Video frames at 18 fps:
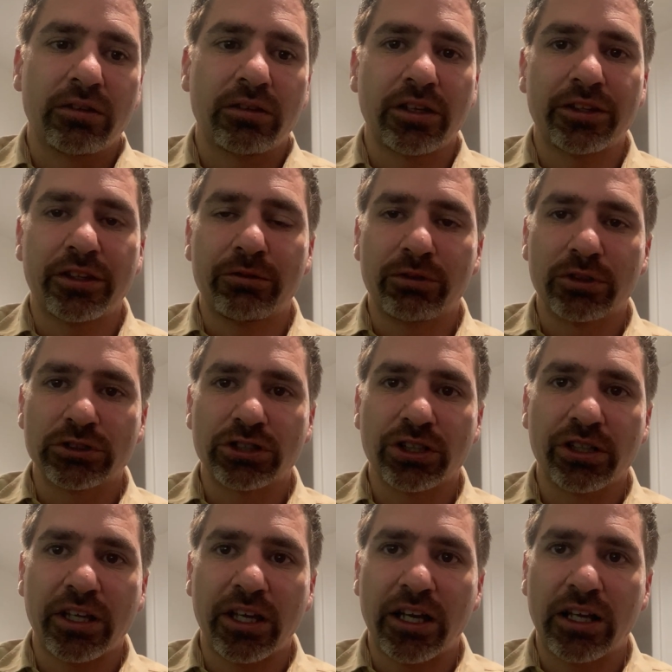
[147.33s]
like the
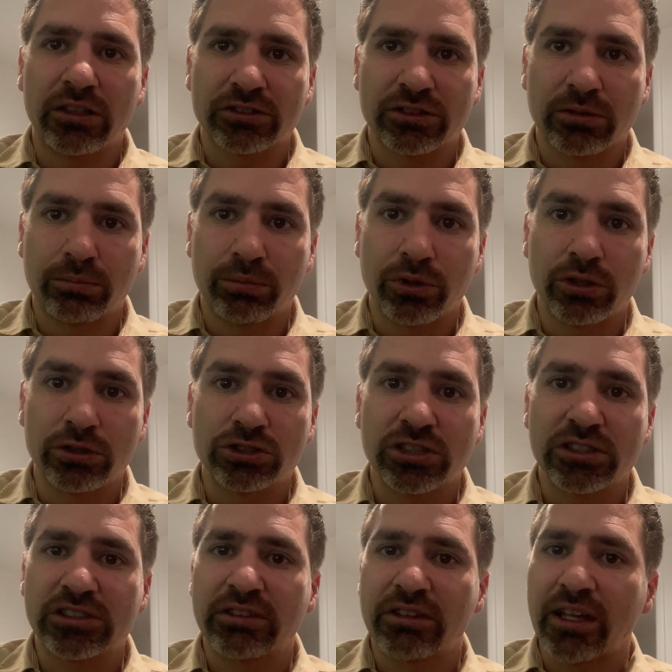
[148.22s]
Virginia House of
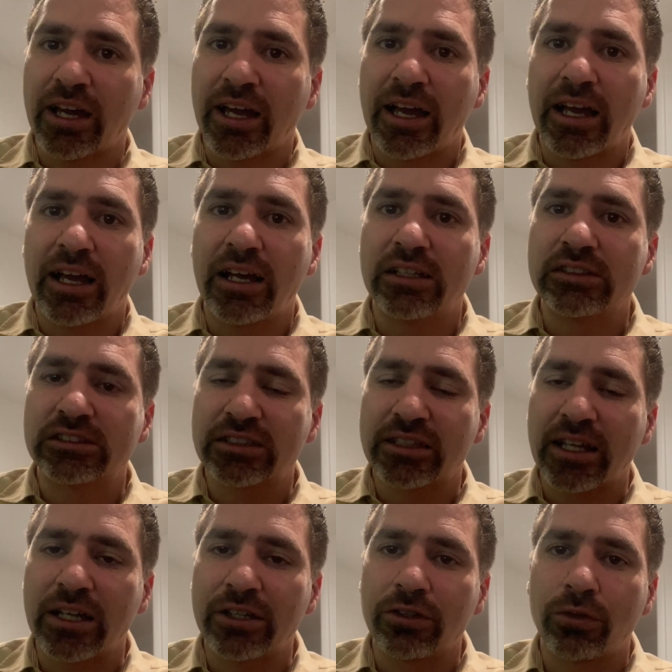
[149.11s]
Burgesses, that has
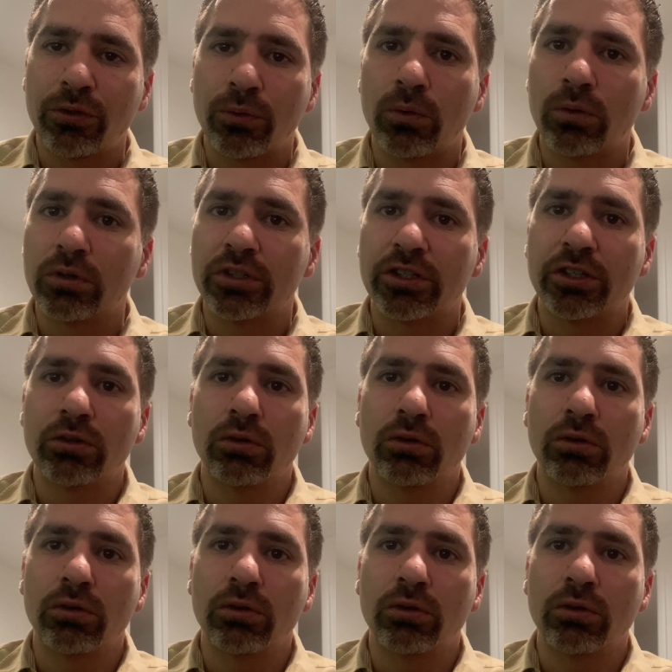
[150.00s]
that authority,